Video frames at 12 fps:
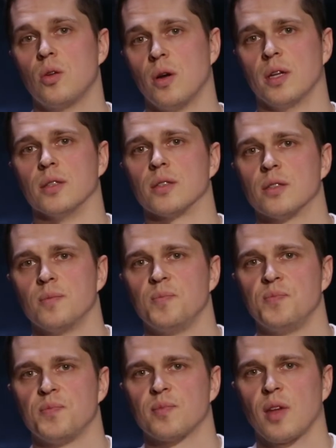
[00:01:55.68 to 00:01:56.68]
Tokens.
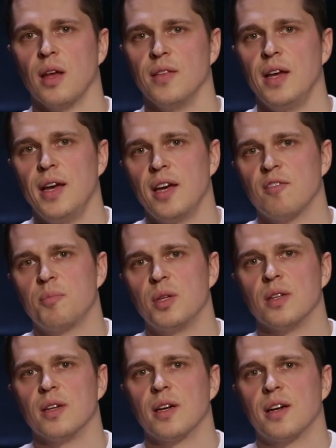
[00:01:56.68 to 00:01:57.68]
There have
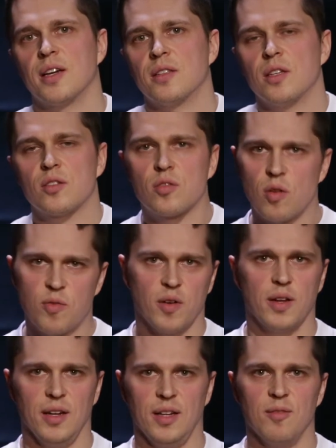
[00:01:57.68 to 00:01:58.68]
been
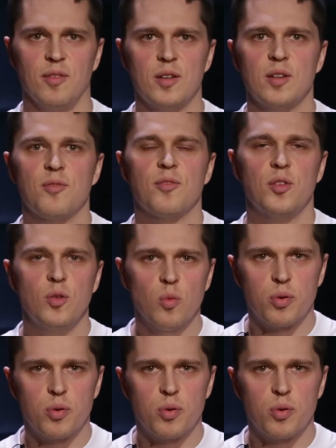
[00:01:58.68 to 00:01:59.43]
catastrophically very few